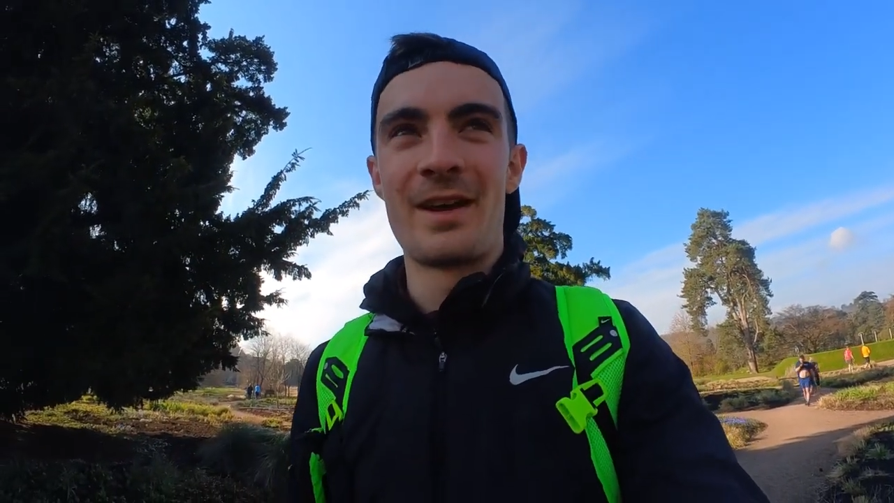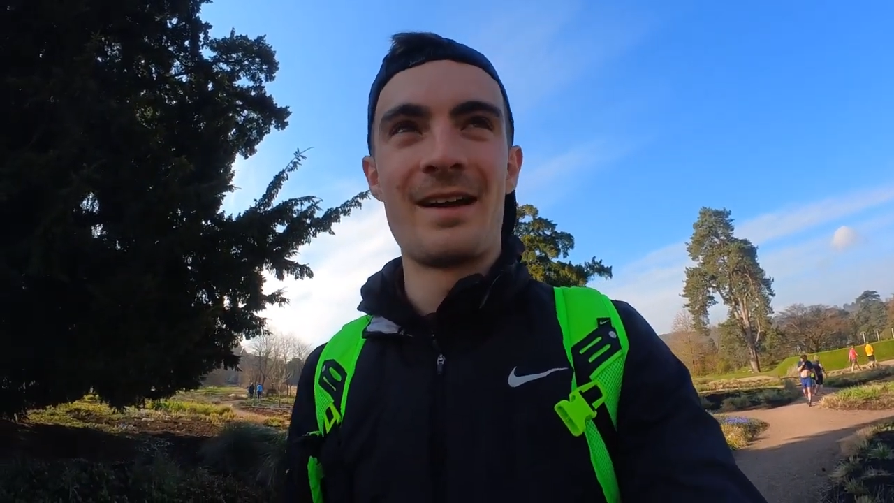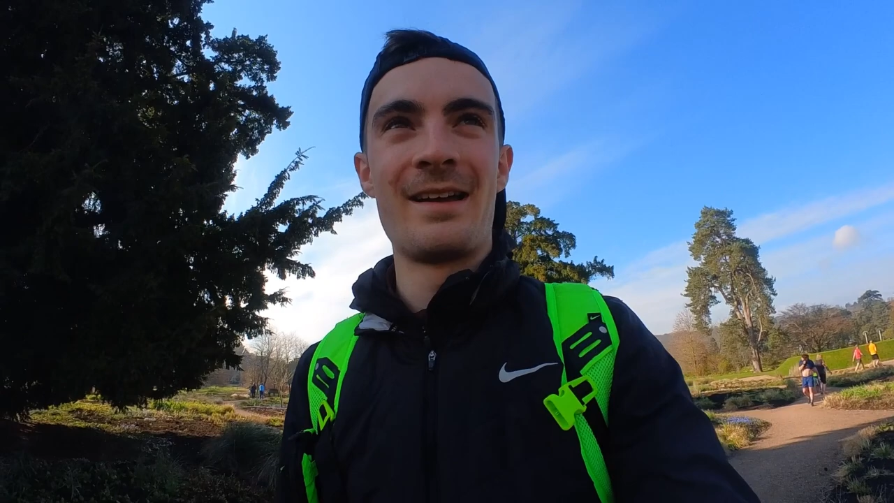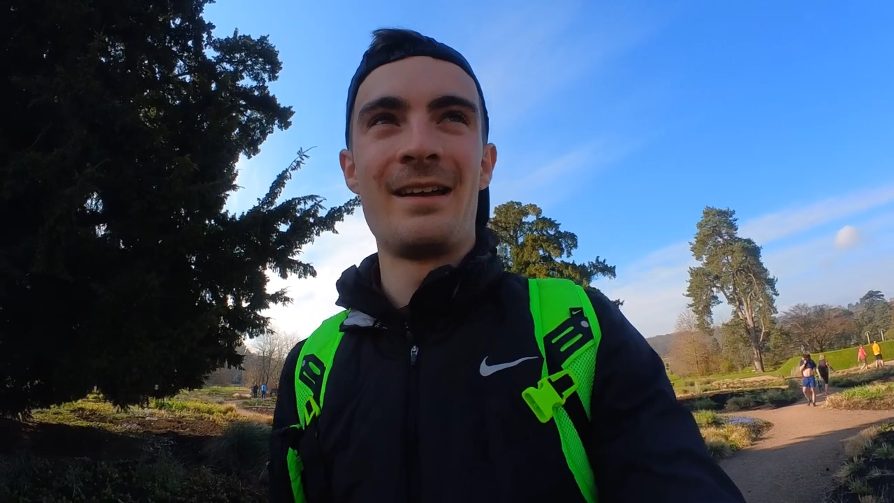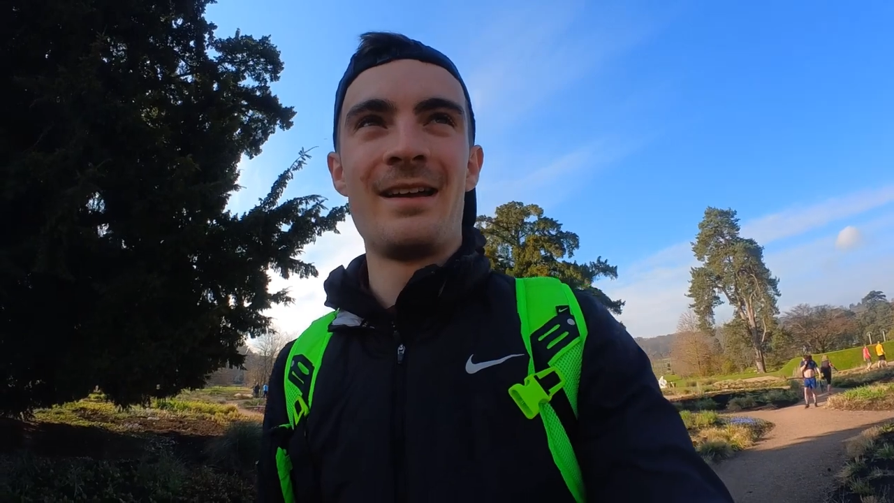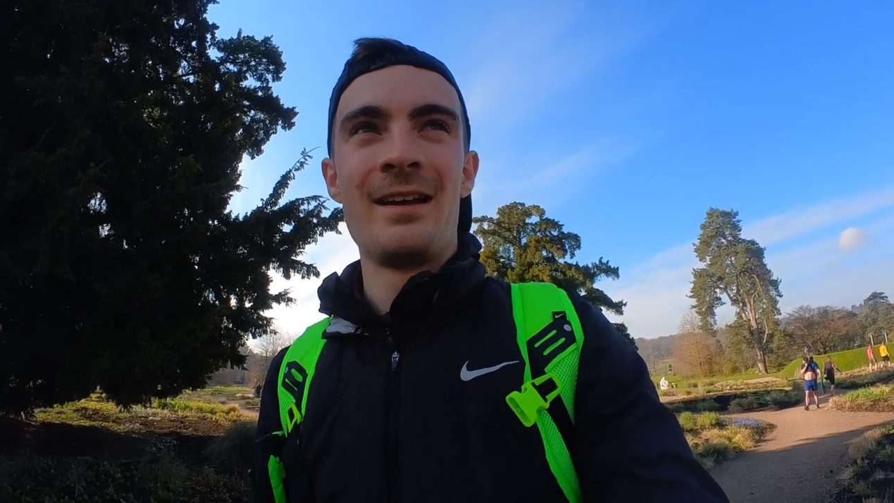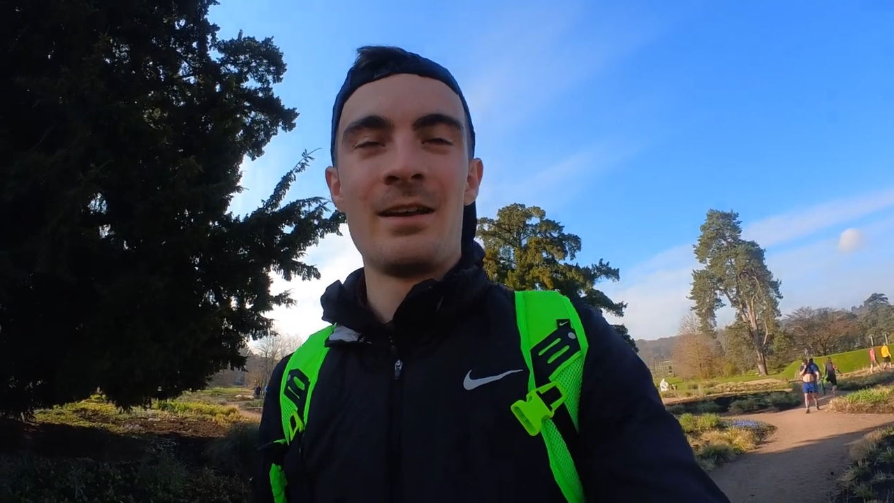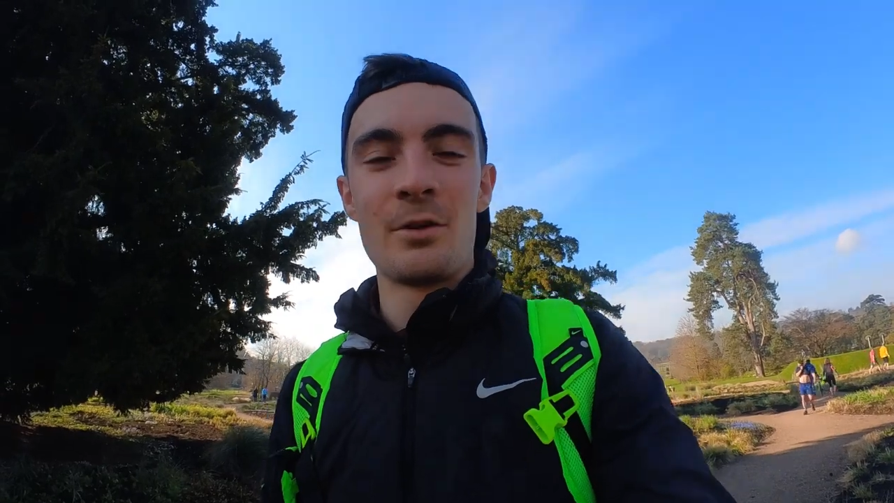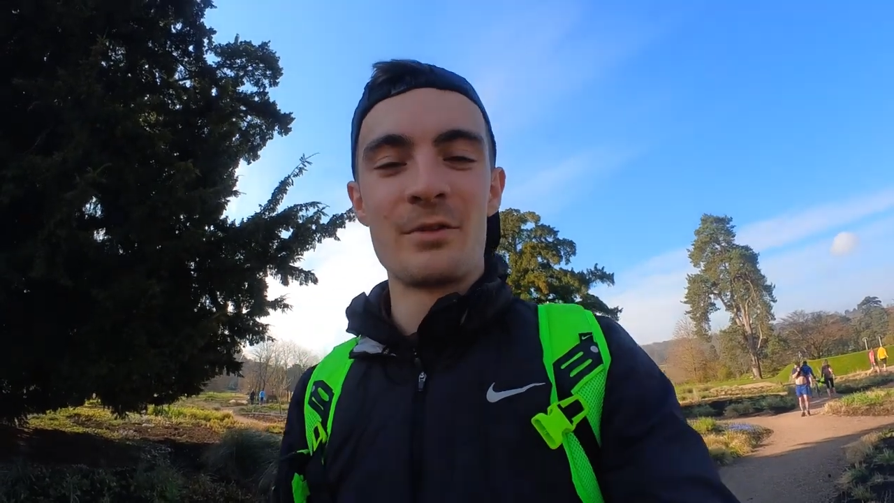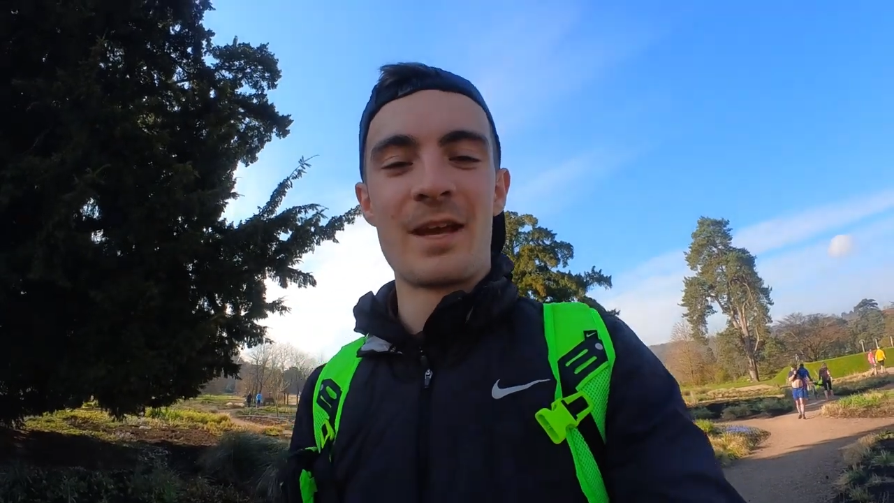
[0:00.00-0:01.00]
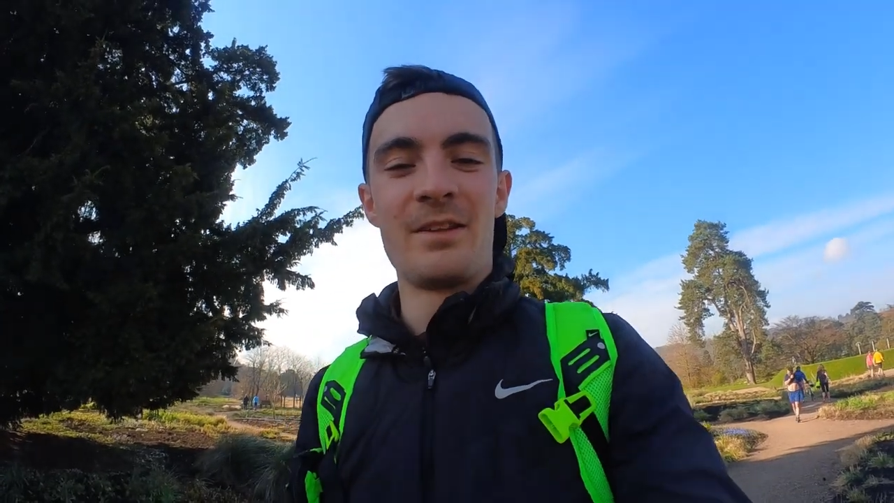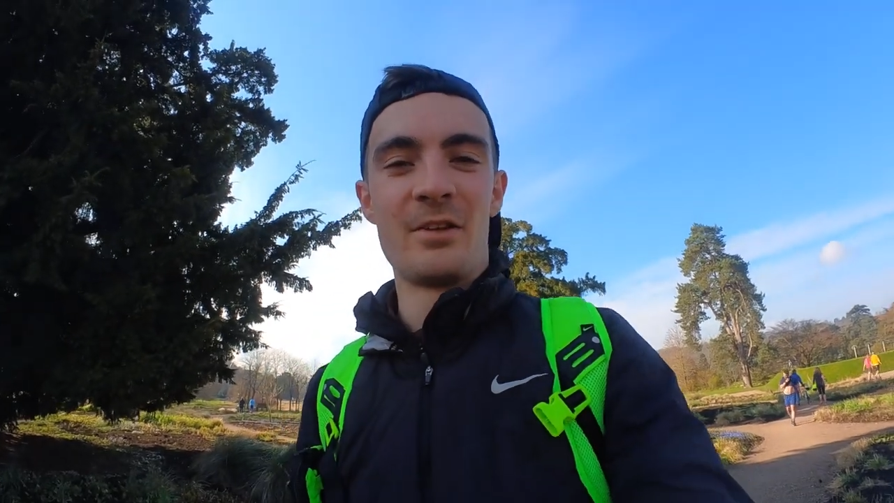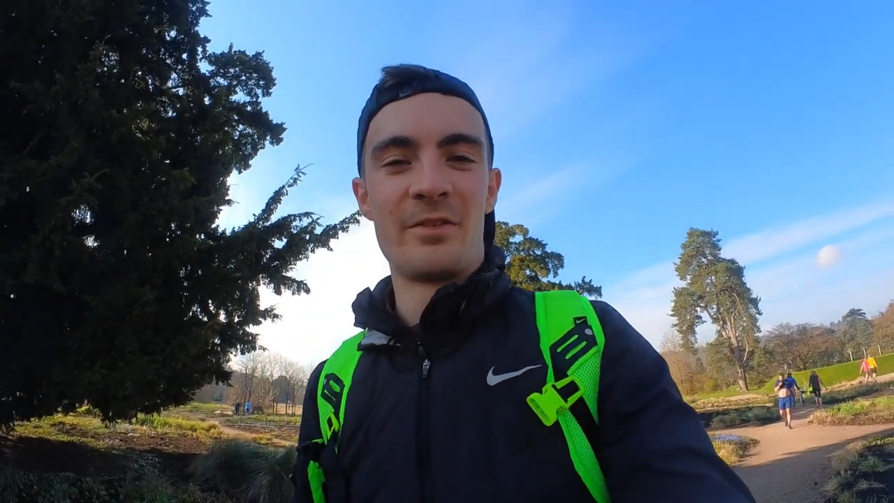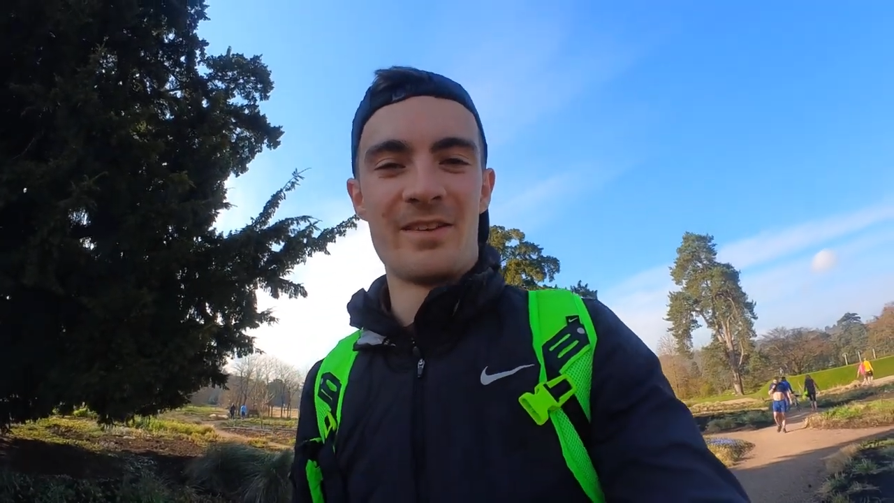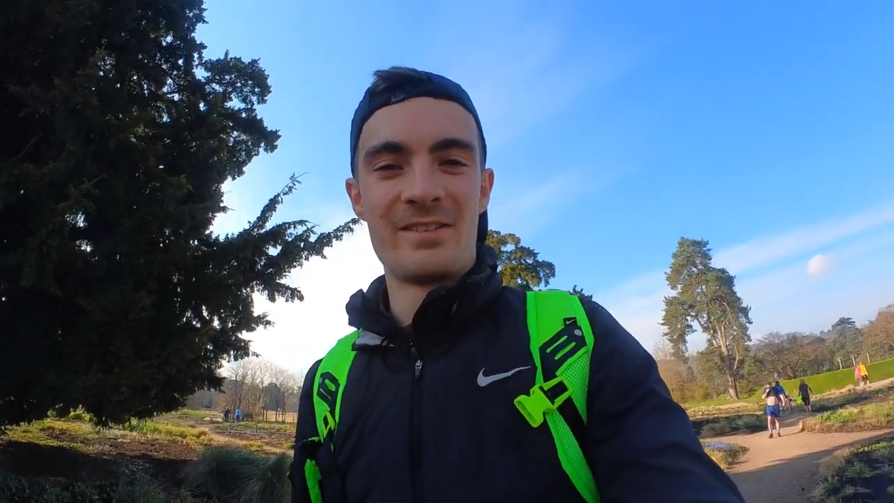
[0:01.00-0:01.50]
that. Good day at
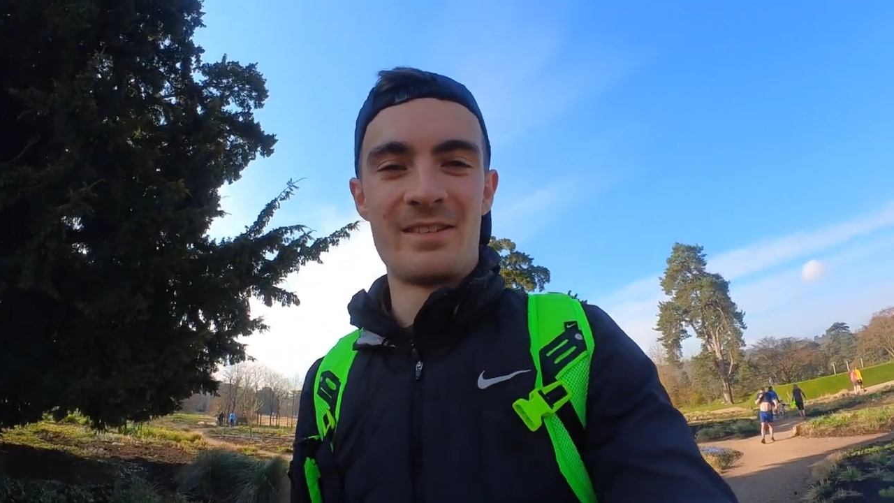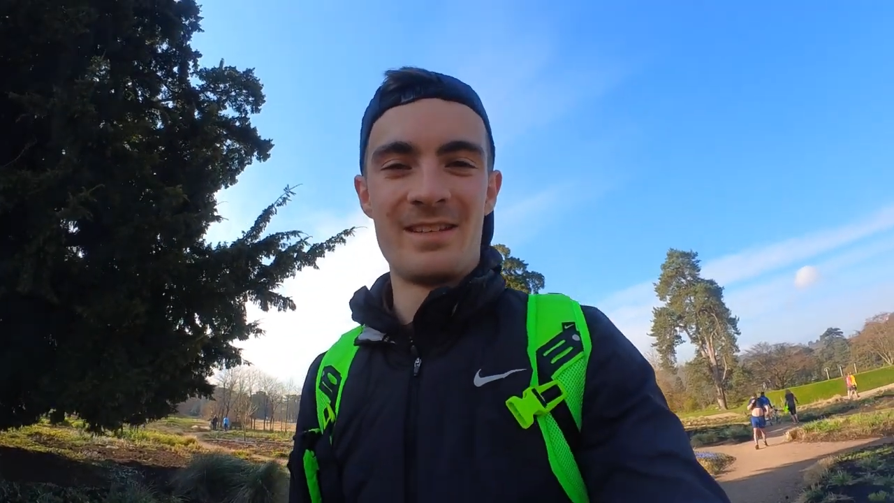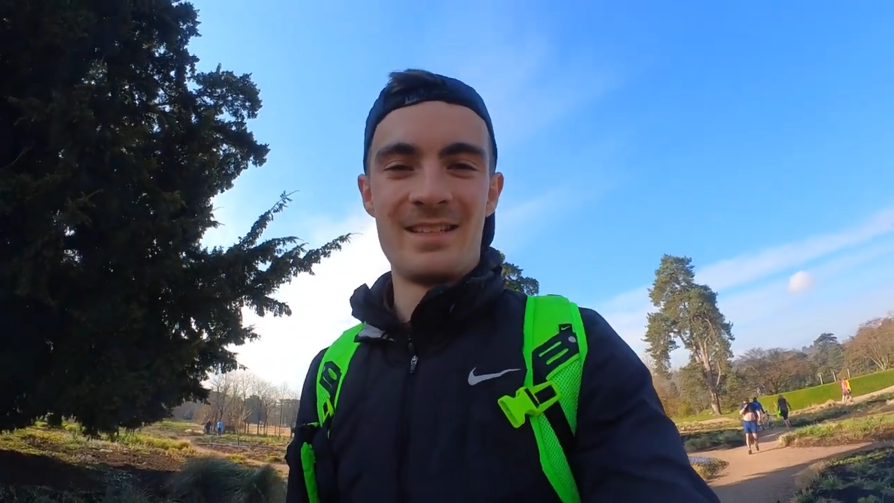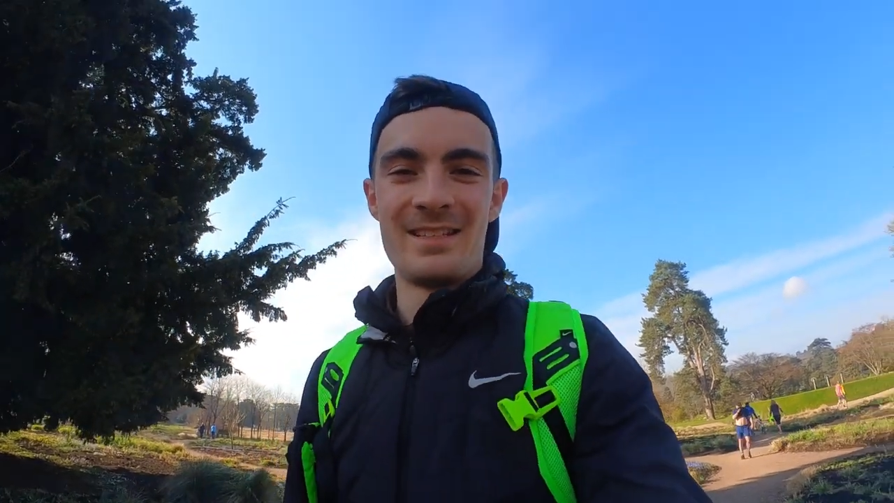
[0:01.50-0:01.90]
the office.